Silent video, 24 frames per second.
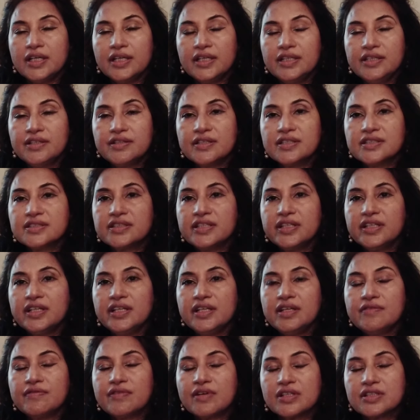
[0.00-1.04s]

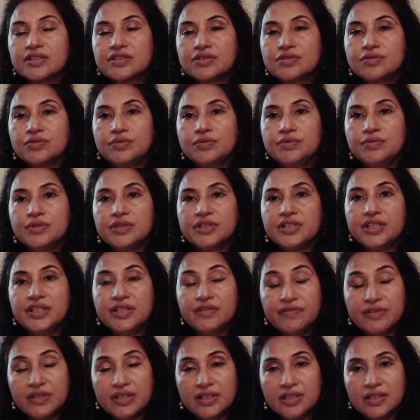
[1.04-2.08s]
Interestingly, Vastu
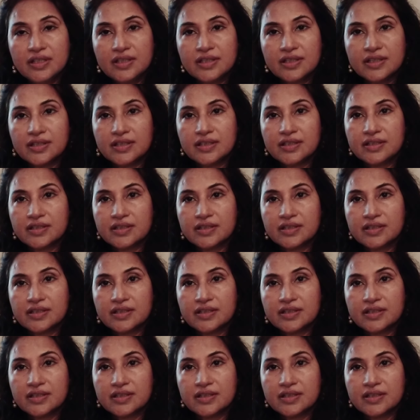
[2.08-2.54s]
even